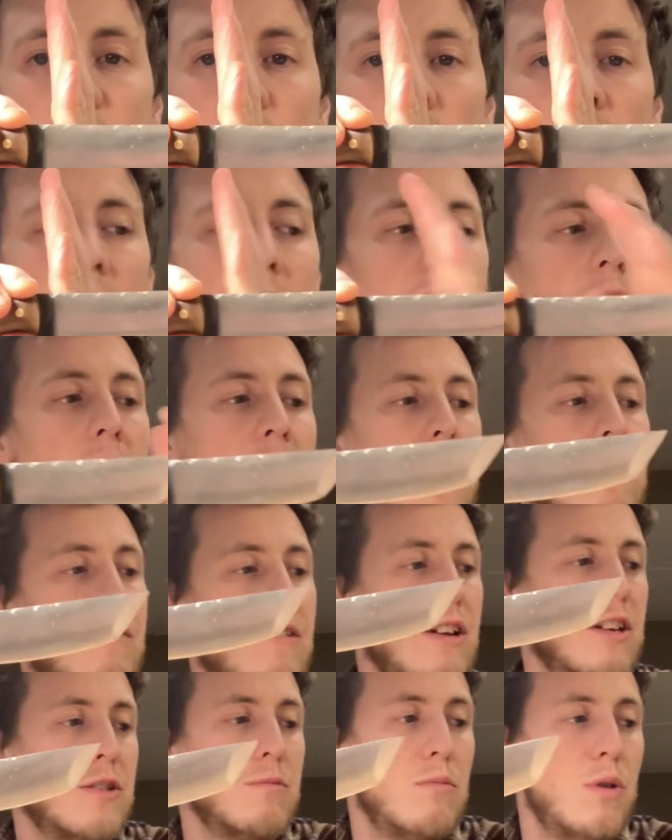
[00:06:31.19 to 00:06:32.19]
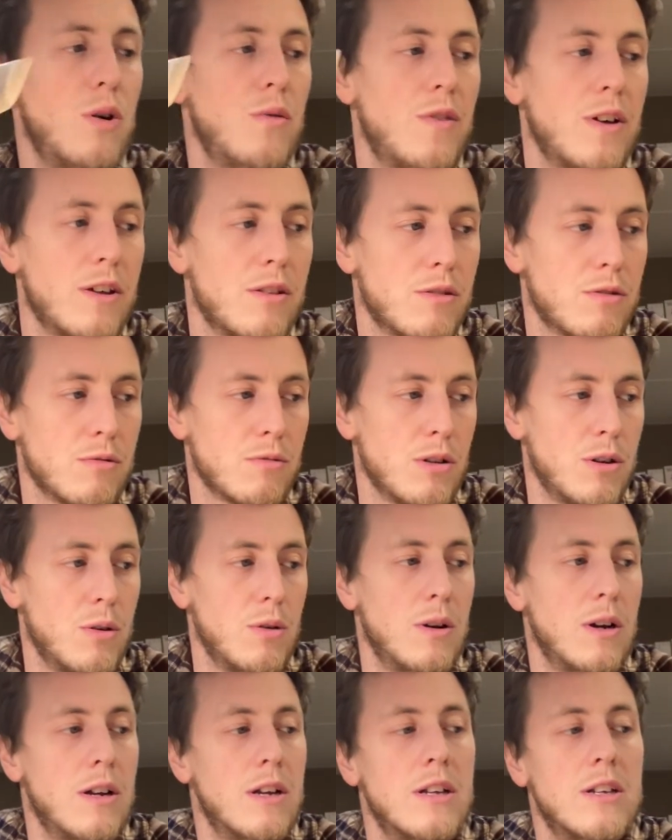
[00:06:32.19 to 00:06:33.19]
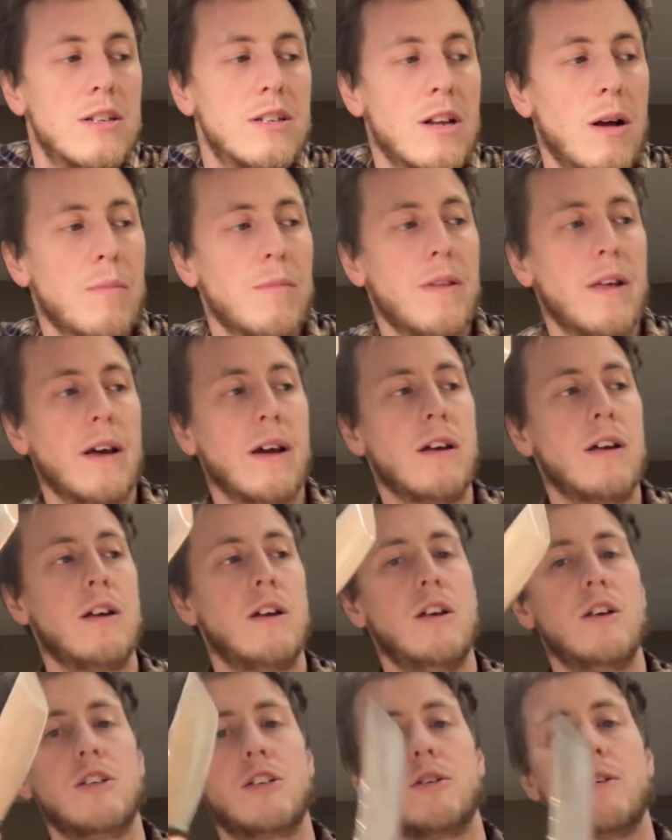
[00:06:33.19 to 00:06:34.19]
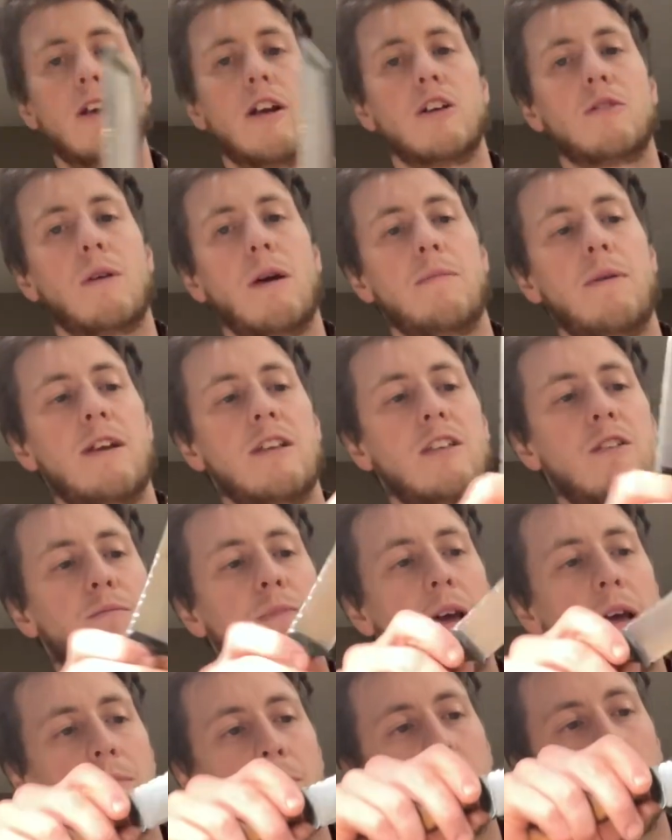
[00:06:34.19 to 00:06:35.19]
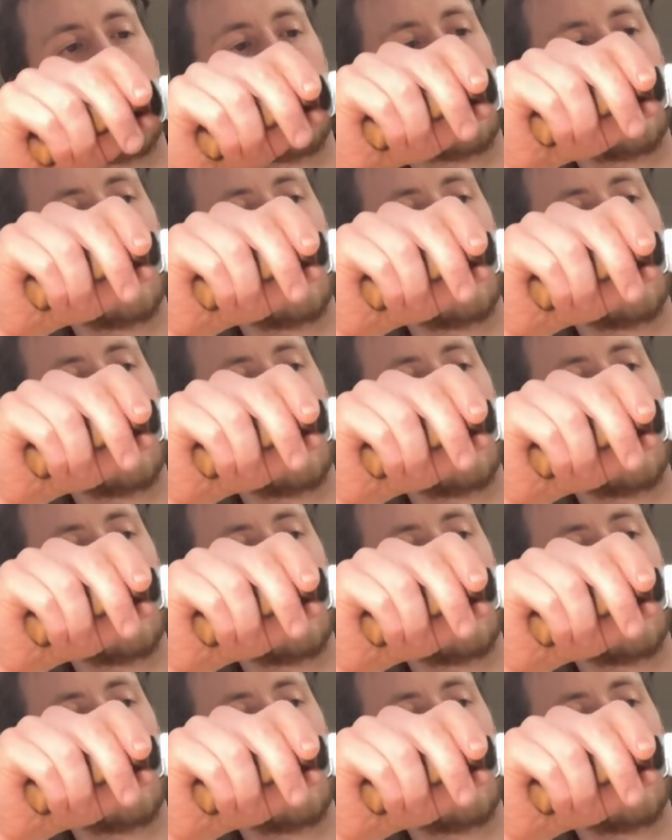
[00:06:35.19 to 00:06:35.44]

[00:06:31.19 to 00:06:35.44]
when that knife is moving through something. So here's my piece of paper.